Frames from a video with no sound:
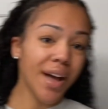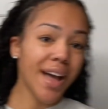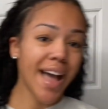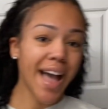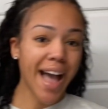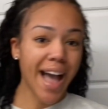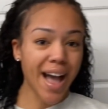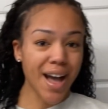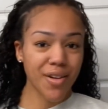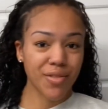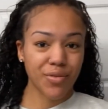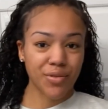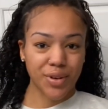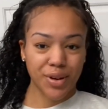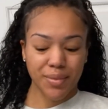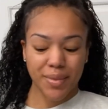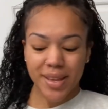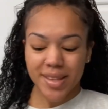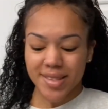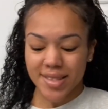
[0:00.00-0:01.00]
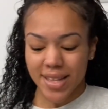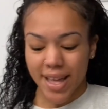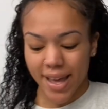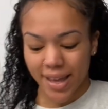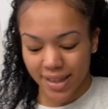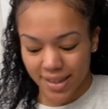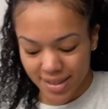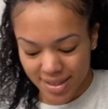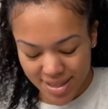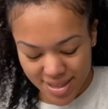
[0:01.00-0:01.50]
have one of my
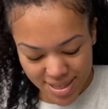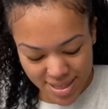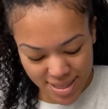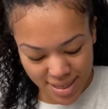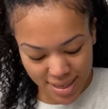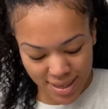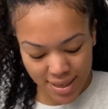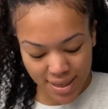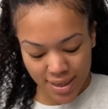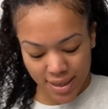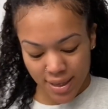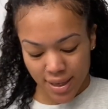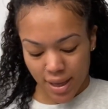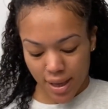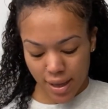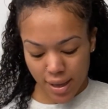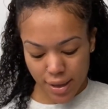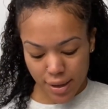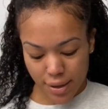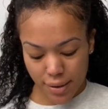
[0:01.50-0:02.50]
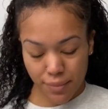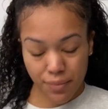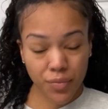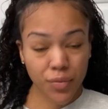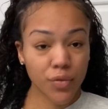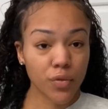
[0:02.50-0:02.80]
sets um,